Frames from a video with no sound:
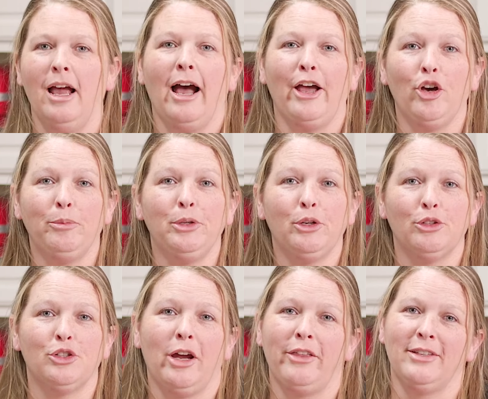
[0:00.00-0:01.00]
I hope you go
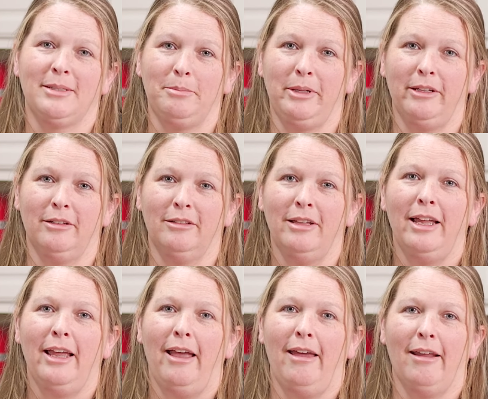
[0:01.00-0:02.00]
try this meal,
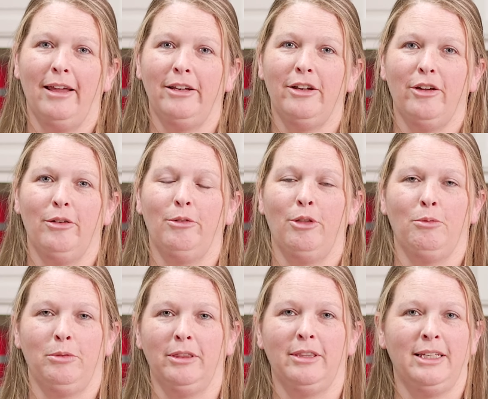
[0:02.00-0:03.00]
and I know that
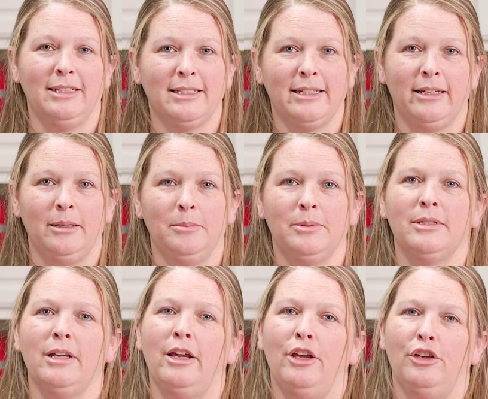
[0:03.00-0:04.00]
with these
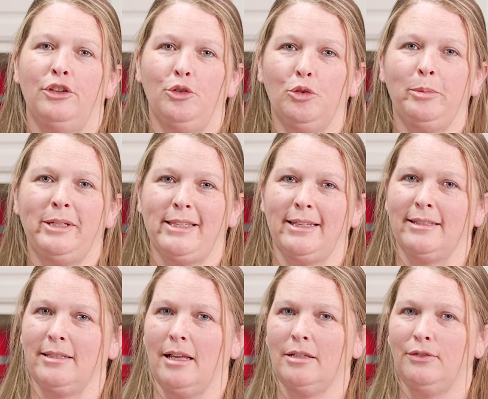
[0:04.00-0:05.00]
tips, you'll be
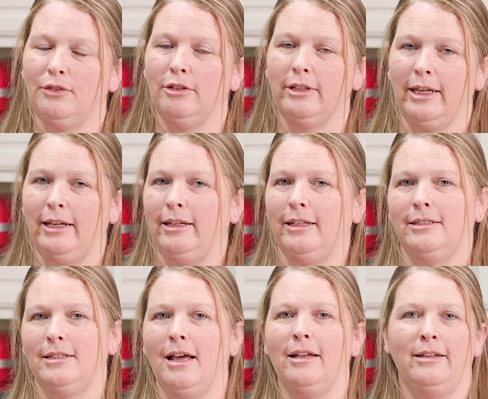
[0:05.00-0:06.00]
successful in getting it
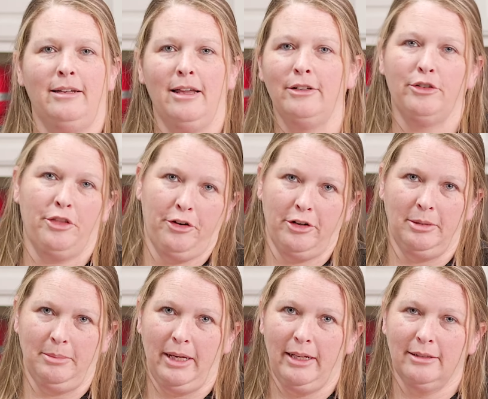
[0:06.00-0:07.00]
done in under 30
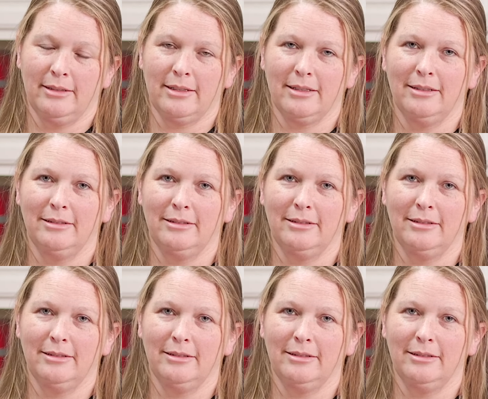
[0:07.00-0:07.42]
minutes.